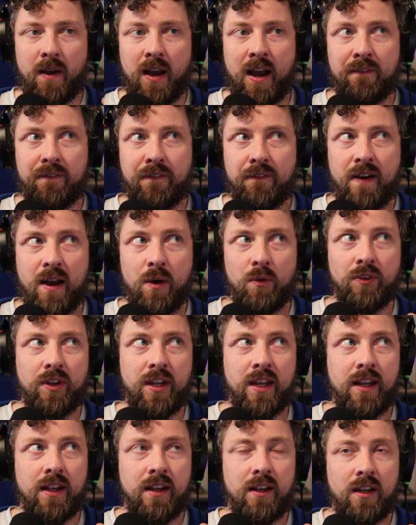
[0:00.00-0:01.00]
I've
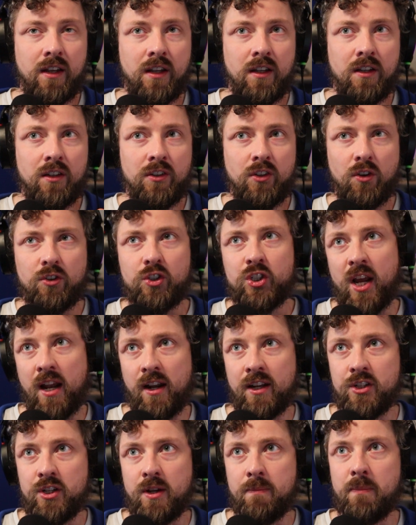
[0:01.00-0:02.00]
found it not
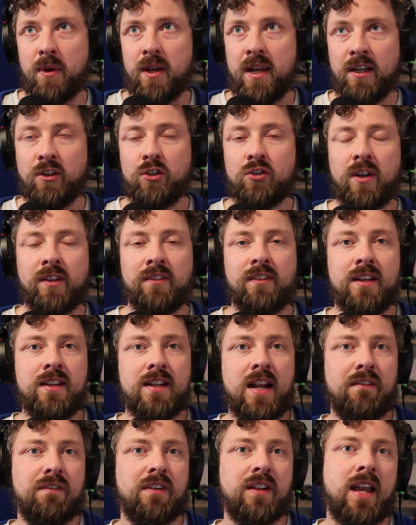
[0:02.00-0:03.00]
challenging, but
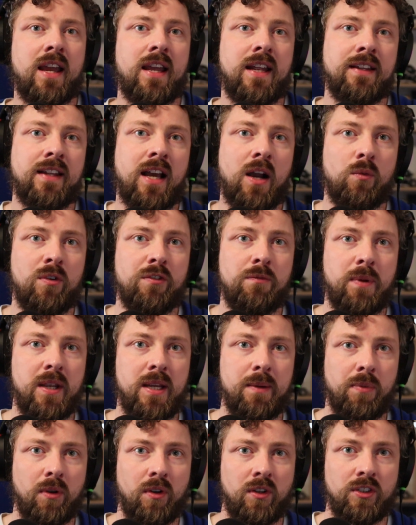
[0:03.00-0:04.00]
interesting navigating that with
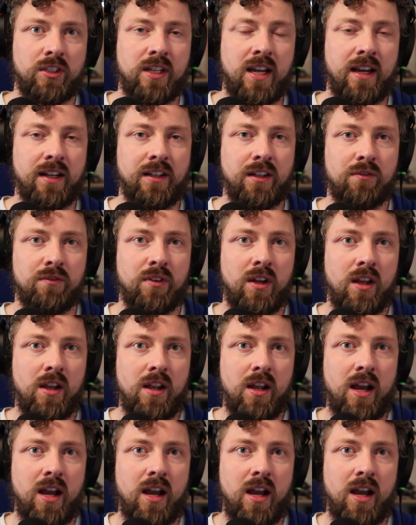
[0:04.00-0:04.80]
people and kind of